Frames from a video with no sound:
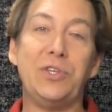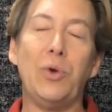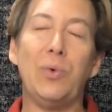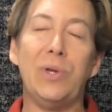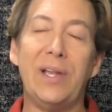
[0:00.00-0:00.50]

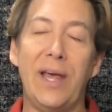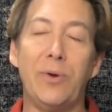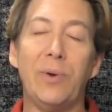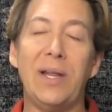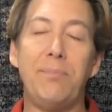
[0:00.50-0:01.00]
you
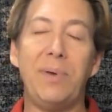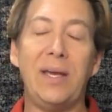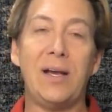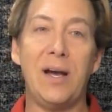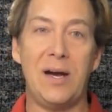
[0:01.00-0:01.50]
literally
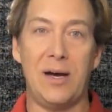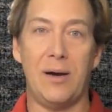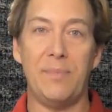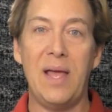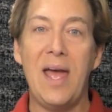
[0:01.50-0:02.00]

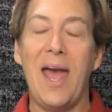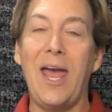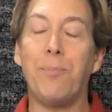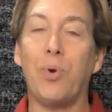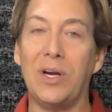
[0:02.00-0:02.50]
become
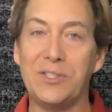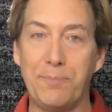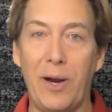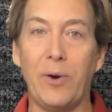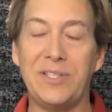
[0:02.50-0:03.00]
a
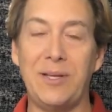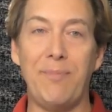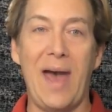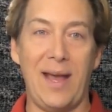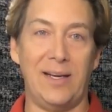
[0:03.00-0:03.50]
prosperity
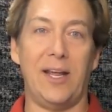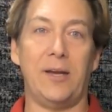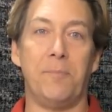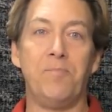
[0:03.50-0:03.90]
magnet.